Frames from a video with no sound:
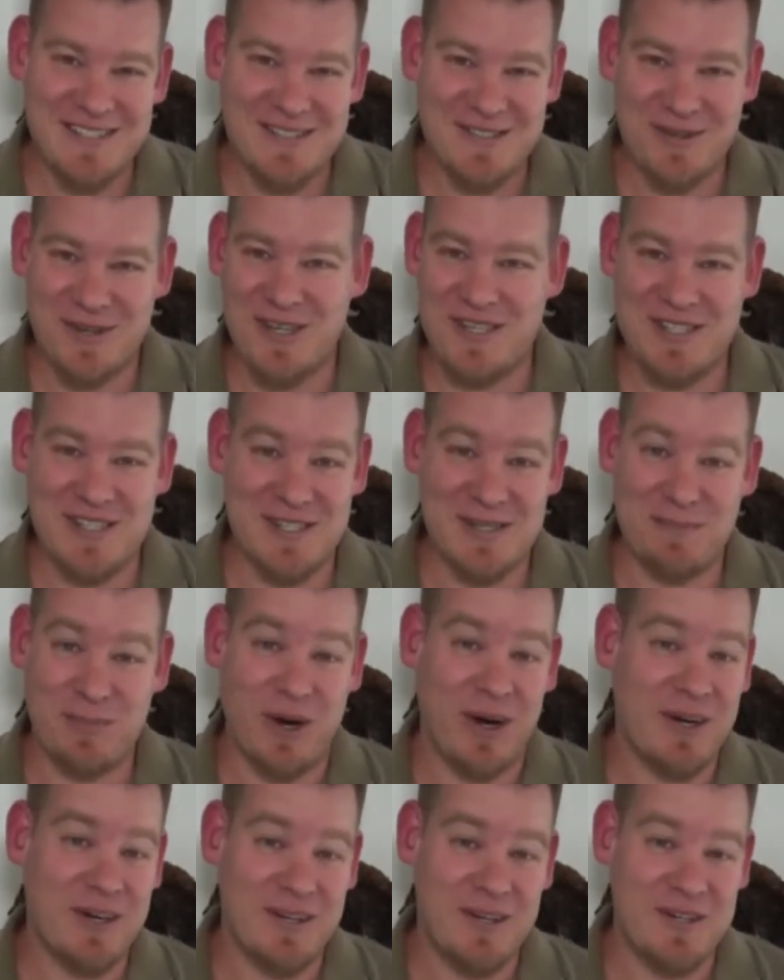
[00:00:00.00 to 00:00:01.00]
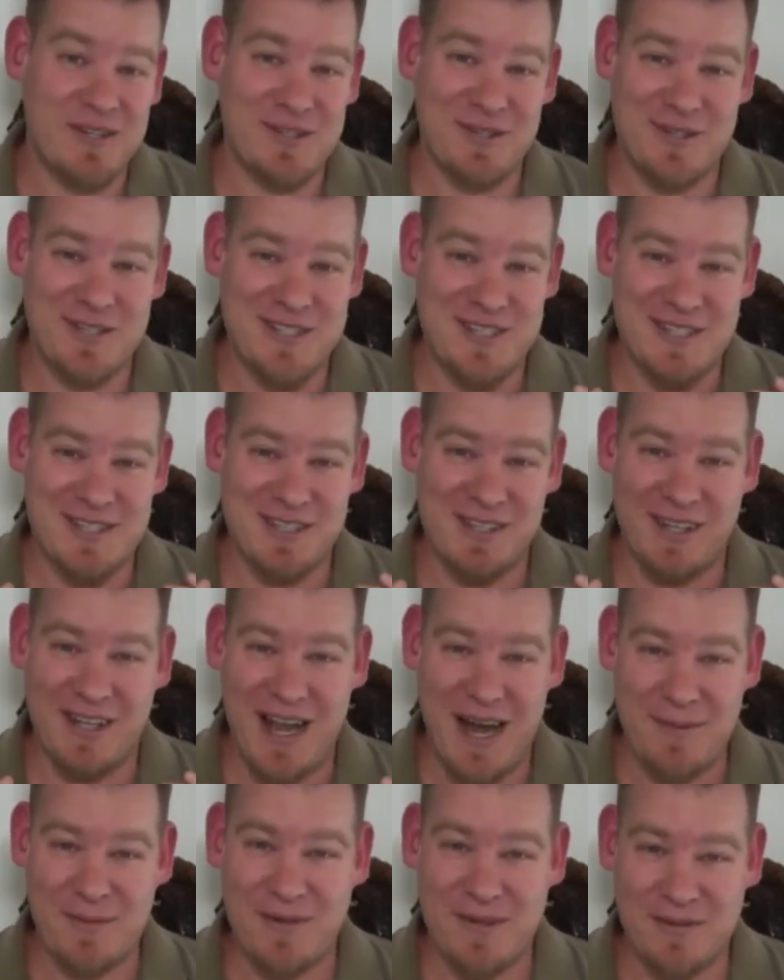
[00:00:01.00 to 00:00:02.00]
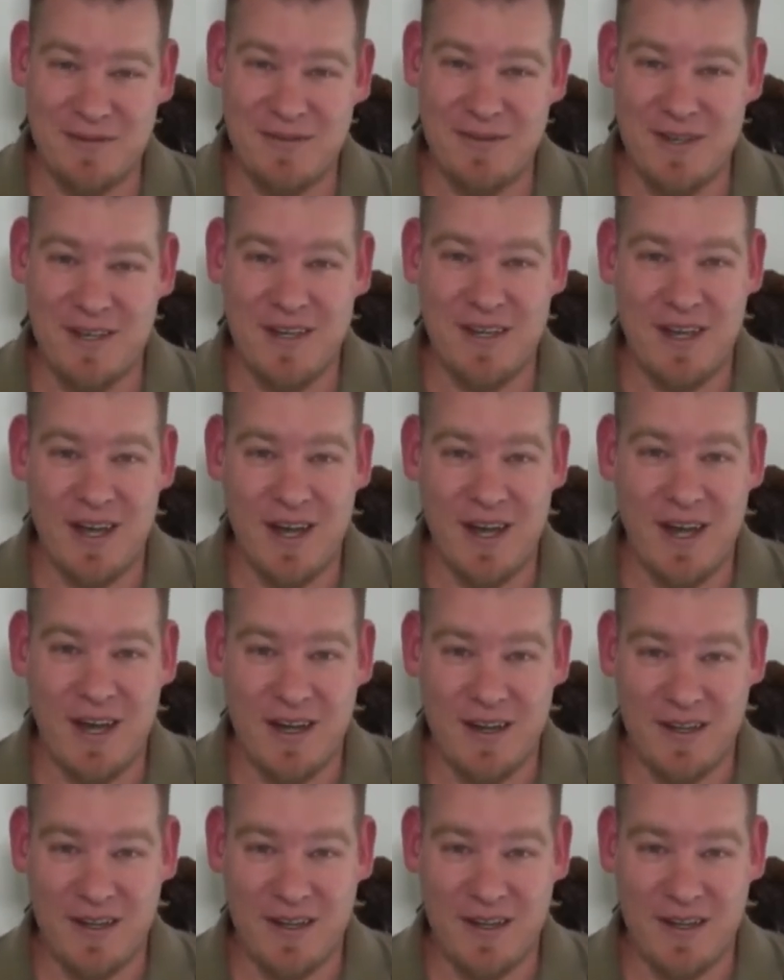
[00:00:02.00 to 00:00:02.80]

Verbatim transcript: Join us as a partner. Join us as a collaborative uh,